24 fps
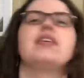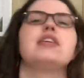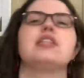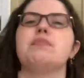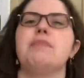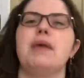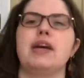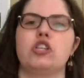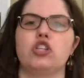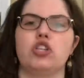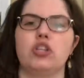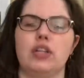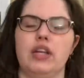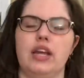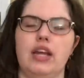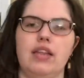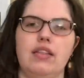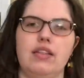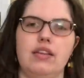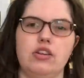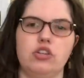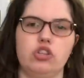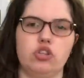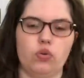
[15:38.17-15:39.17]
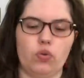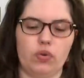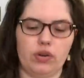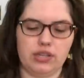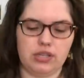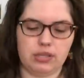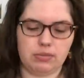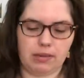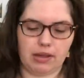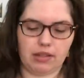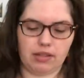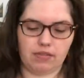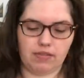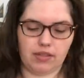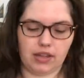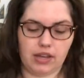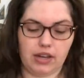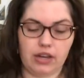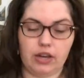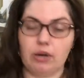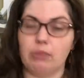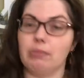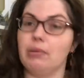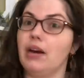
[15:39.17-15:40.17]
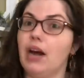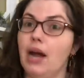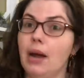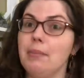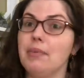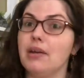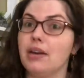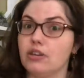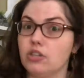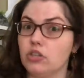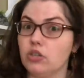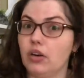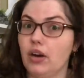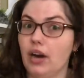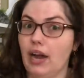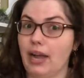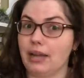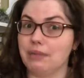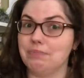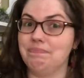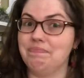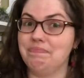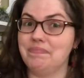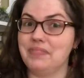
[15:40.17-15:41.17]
especially the shortest month of the year, but I'm gonna try.